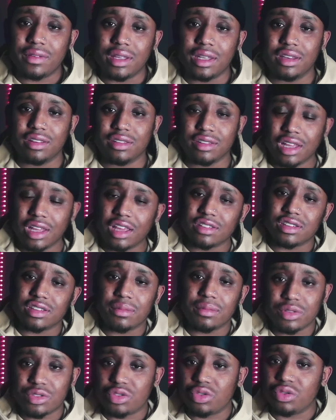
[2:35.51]
in his last
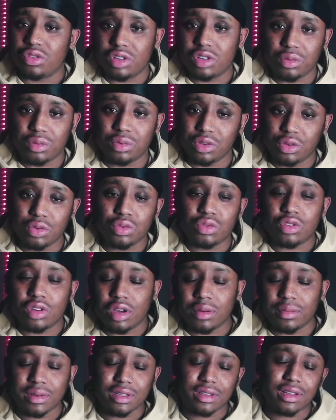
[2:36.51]
opportunity with
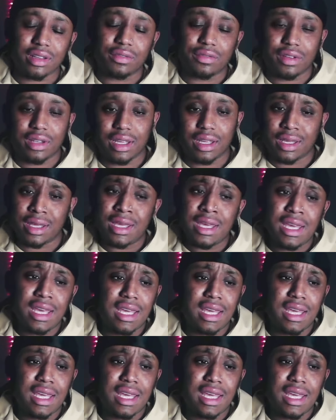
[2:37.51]
Utah because I feel like